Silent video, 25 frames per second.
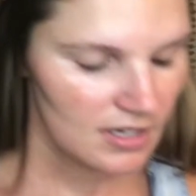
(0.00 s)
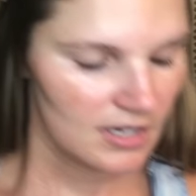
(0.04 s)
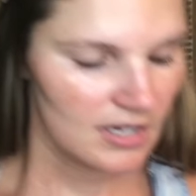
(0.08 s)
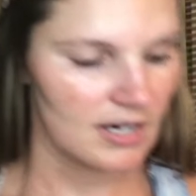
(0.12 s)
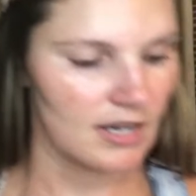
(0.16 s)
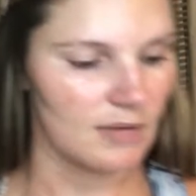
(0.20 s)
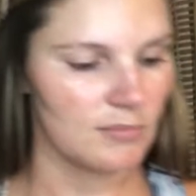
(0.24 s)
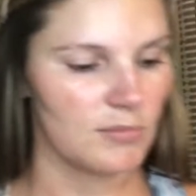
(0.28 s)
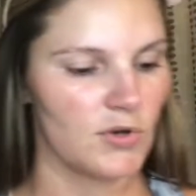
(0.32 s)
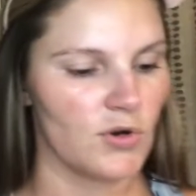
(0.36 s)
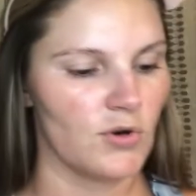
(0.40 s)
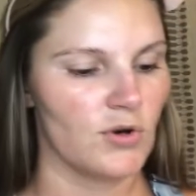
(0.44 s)

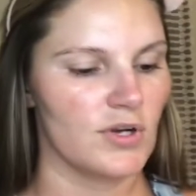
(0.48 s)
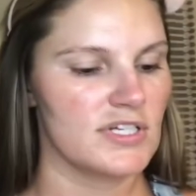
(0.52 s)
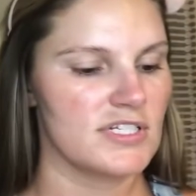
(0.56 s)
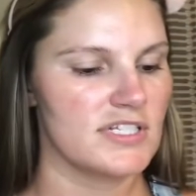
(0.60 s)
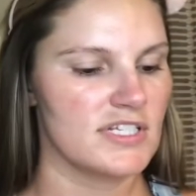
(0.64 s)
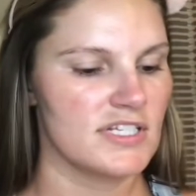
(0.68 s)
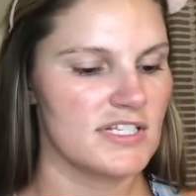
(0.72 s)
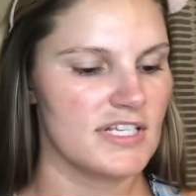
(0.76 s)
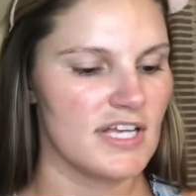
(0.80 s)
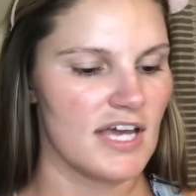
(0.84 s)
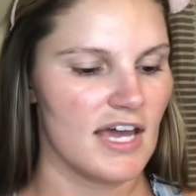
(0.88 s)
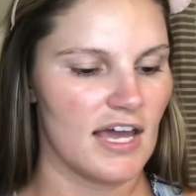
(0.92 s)
And I'm going
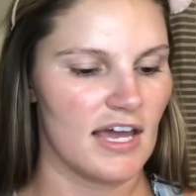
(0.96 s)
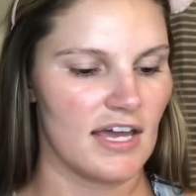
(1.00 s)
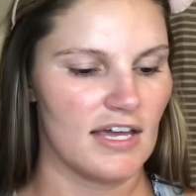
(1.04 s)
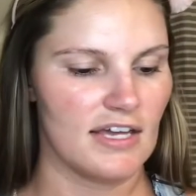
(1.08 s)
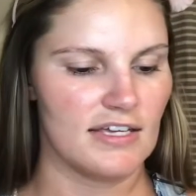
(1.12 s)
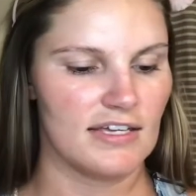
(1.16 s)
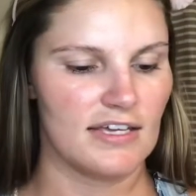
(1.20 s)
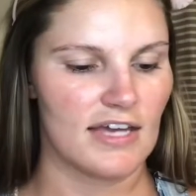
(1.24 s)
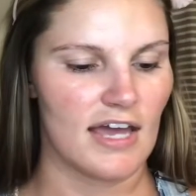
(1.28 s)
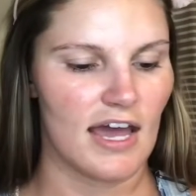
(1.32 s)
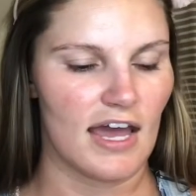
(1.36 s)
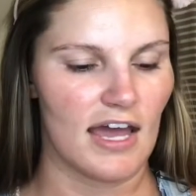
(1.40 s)
to
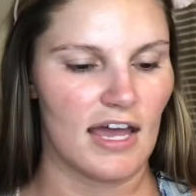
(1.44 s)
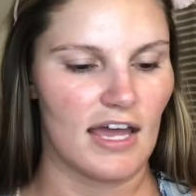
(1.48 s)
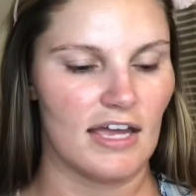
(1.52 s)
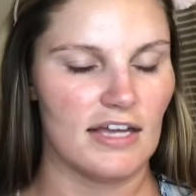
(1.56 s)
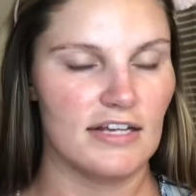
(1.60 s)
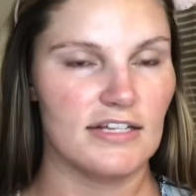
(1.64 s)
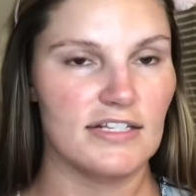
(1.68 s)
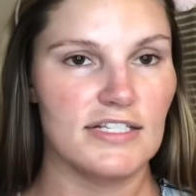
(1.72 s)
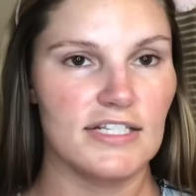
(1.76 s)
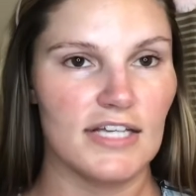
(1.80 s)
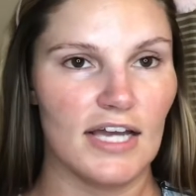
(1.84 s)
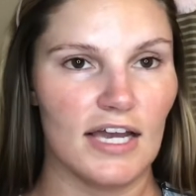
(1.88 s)
take
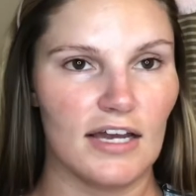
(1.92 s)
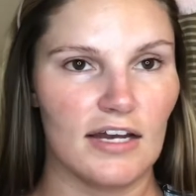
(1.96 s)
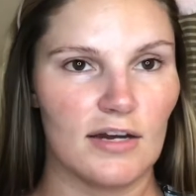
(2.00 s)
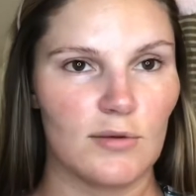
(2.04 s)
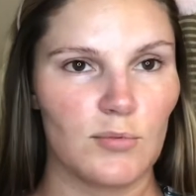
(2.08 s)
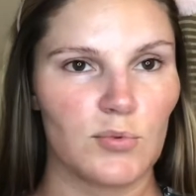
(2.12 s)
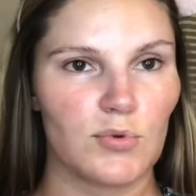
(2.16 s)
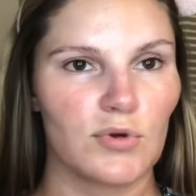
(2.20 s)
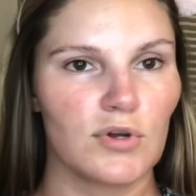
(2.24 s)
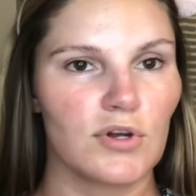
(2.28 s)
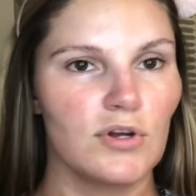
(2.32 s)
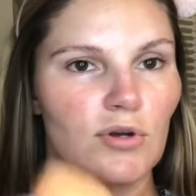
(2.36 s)
a
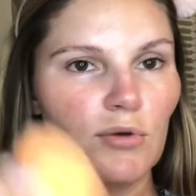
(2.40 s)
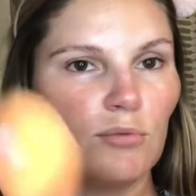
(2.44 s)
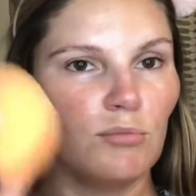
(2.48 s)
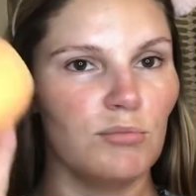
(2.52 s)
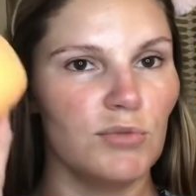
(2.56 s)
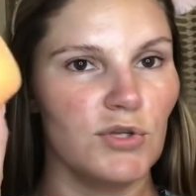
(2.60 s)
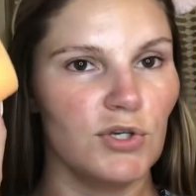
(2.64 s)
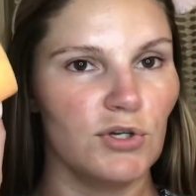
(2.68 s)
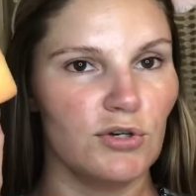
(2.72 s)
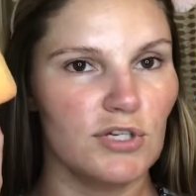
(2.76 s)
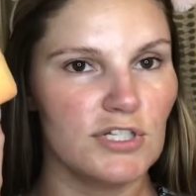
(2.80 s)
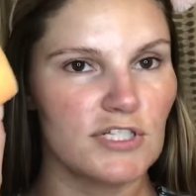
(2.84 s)
damp
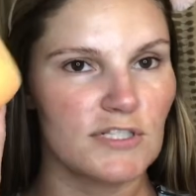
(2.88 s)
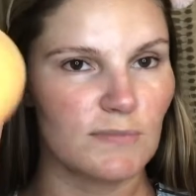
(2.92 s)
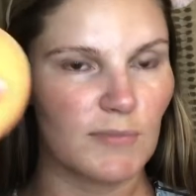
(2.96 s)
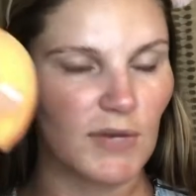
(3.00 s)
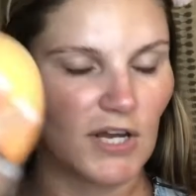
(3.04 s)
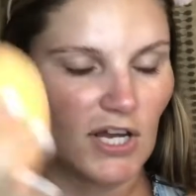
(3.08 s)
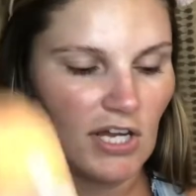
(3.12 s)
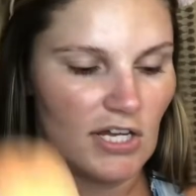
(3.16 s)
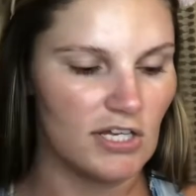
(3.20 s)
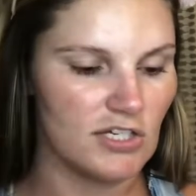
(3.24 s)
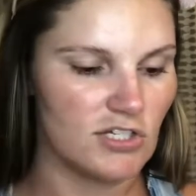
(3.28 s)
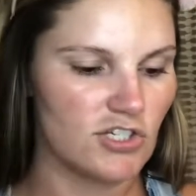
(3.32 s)
beauty
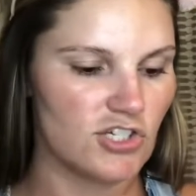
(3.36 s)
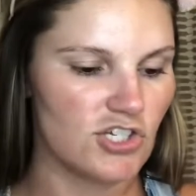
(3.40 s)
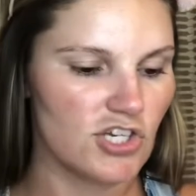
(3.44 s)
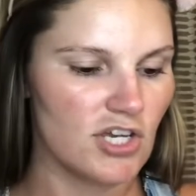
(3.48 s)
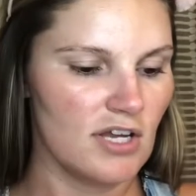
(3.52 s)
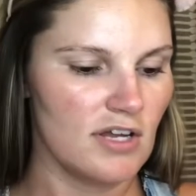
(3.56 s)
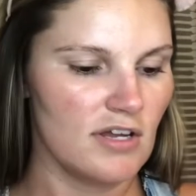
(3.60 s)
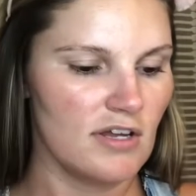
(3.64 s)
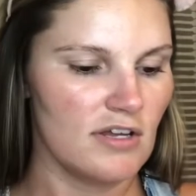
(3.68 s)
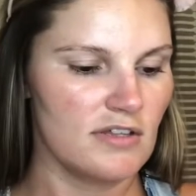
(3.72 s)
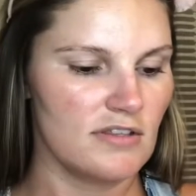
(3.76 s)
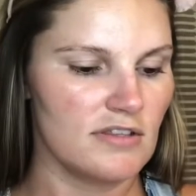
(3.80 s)
sponge.
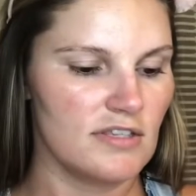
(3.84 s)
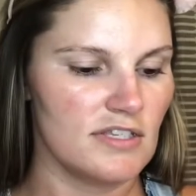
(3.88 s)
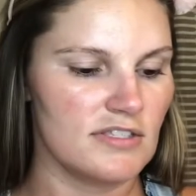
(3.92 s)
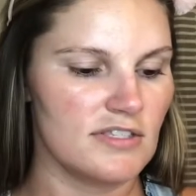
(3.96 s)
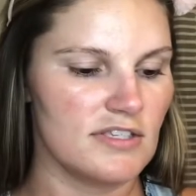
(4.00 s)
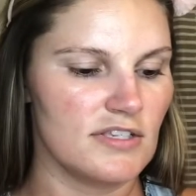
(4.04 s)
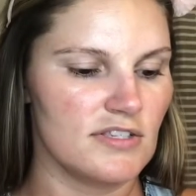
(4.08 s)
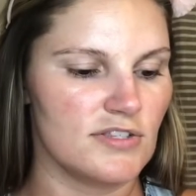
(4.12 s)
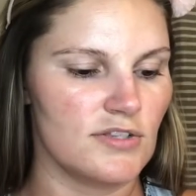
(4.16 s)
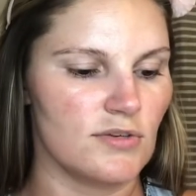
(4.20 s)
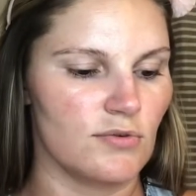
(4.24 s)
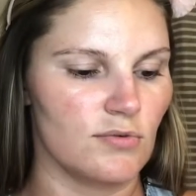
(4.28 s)

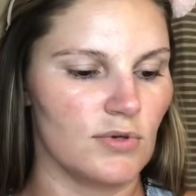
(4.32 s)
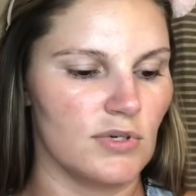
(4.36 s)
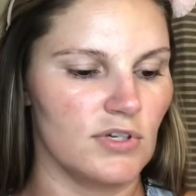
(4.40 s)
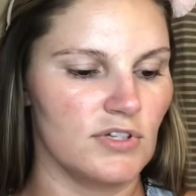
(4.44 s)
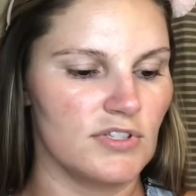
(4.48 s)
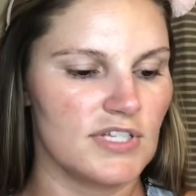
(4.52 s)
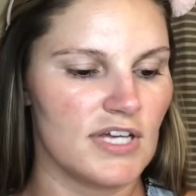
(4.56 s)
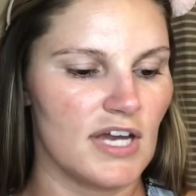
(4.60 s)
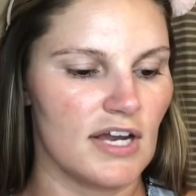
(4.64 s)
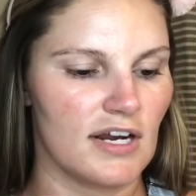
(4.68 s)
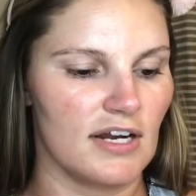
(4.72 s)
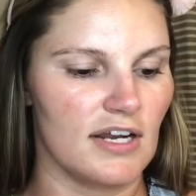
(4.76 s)
This is the
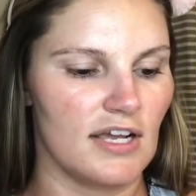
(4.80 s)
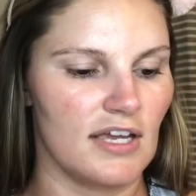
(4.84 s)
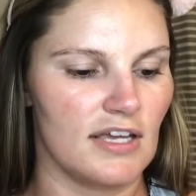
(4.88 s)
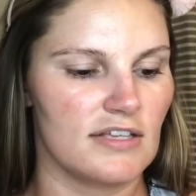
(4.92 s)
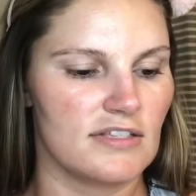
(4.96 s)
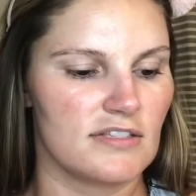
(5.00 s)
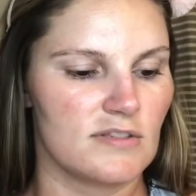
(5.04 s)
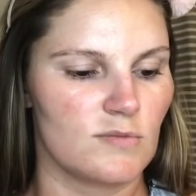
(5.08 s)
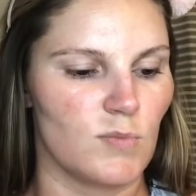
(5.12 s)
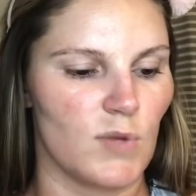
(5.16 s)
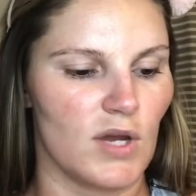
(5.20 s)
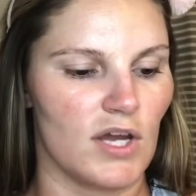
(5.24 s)
Real
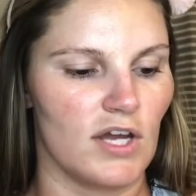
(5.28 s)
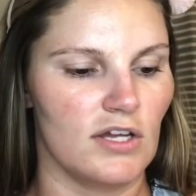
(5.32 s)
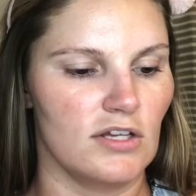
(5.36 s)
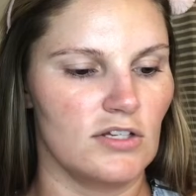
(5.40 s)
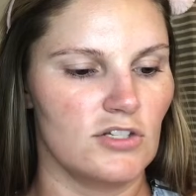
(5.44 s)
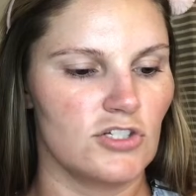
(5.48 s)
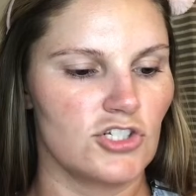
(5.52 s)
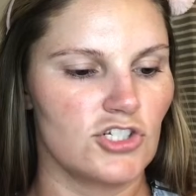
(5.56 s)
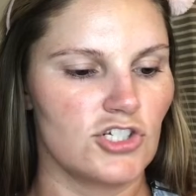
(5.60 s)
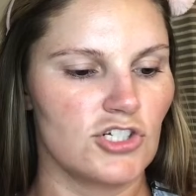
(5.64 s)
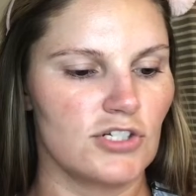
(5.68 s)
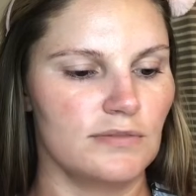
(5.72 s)
Technique
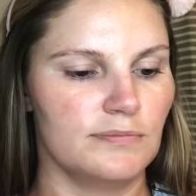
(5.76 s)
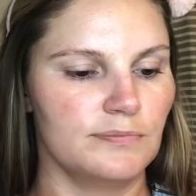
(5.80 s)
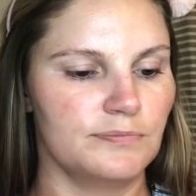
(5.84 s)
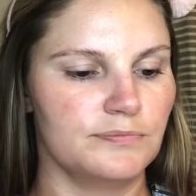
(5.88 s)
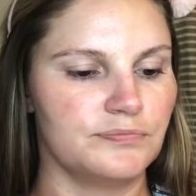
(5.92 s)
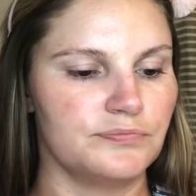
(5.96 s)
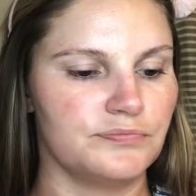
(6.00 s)
sponge.